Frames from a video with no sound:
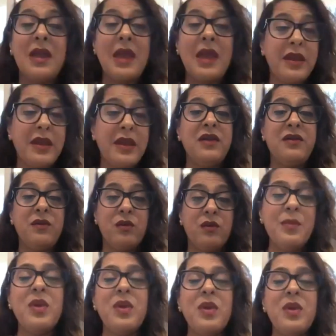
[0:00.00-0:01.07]
And
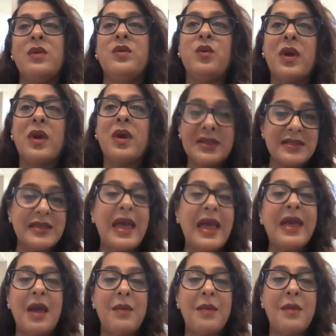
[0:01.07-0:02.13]
remember what I
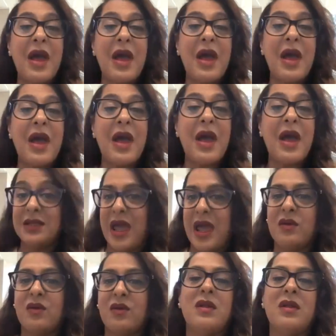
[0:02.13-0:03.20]
said about in
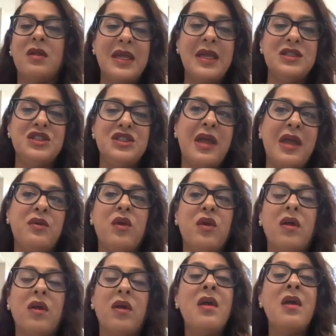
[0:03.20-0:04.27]

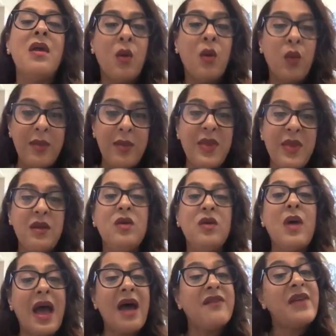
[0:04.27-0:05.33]
general, women
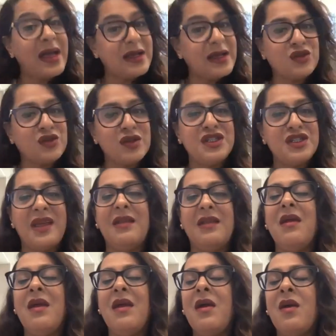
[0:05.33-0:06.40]
who have
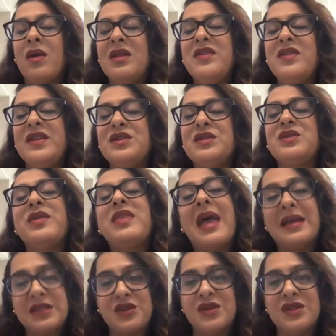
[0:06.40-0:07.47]
estrogen or individuals with
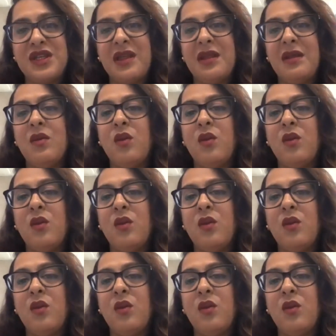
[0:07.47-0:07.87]
estrogen